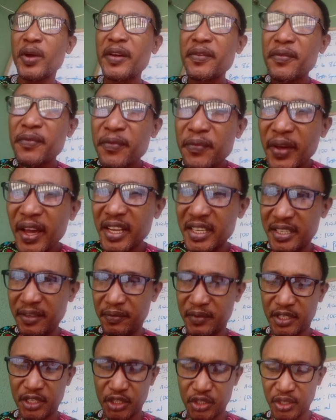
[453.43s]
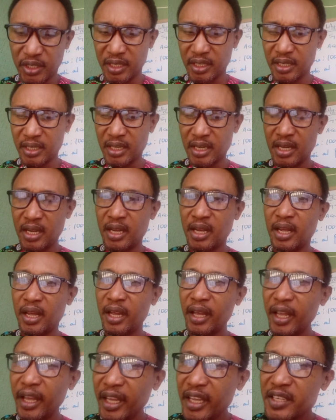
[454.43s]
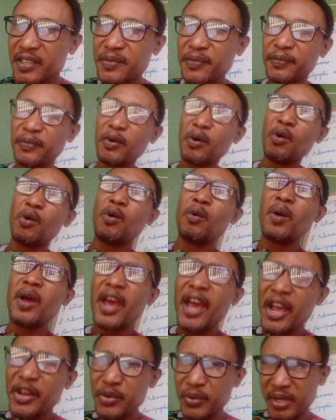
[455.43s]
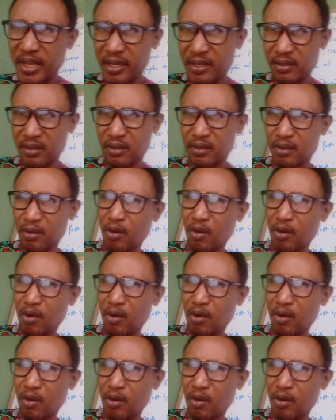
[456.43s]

effective teaching is for educators,